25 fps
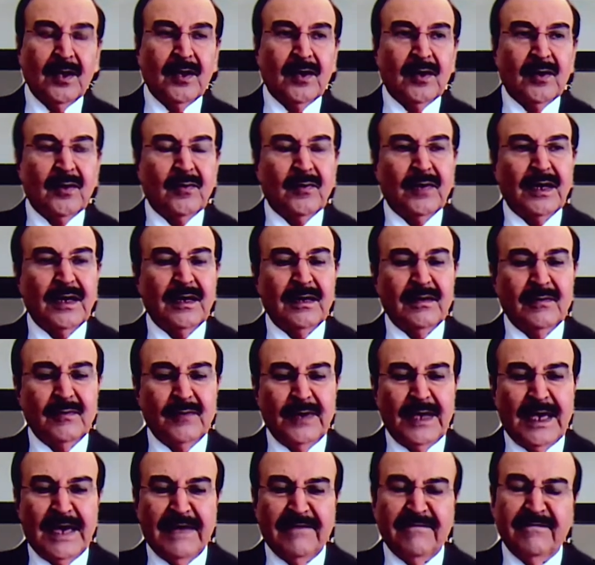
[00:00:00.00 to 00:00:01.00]
Well, we
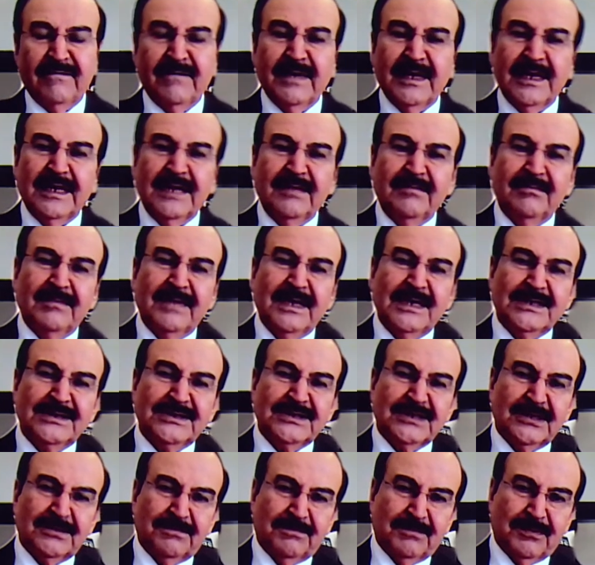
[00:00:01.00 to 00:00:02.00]
have many
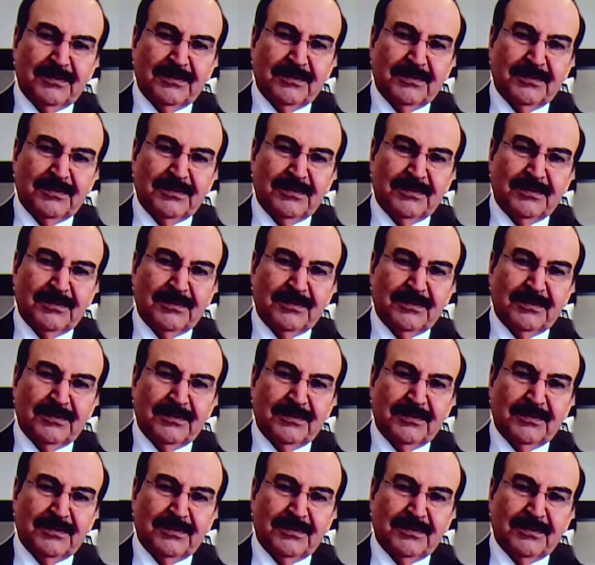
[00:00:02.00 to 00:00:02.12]
major